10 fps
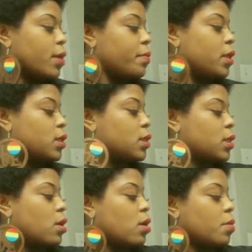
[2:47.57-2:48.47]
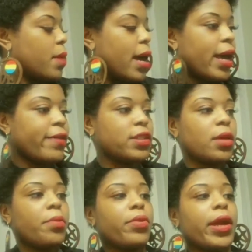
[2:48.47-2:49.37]
get me I have
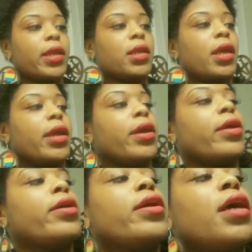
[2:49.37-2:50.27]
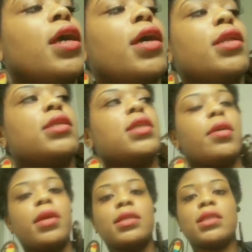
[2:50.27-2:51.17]
some braiding hair, and this
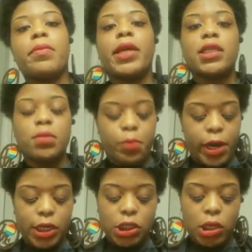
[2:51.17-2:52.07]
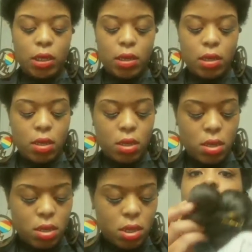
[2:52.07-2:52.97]
is some expression.
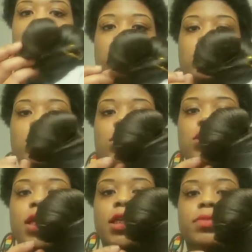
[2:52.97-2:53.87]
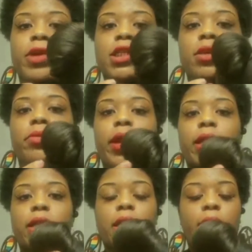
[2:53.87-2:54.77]
I usually use expression
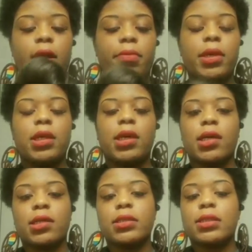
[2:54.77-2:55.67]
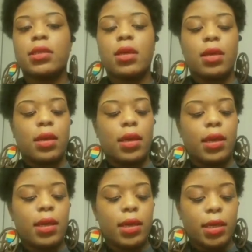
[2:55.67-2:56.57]
braiding hair because
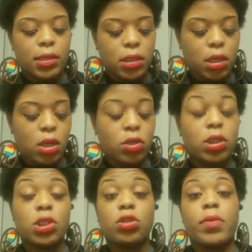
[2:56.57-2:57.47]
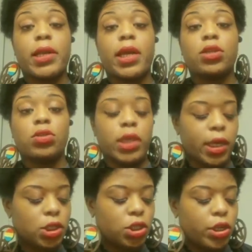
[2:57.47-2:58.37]
it is the closest to my natural
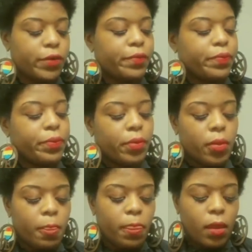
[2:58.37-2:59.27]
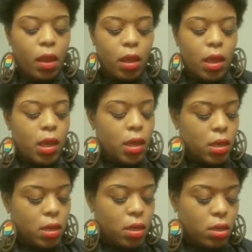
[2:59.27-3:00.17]
texture,
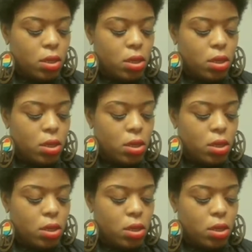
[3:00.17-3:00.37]
and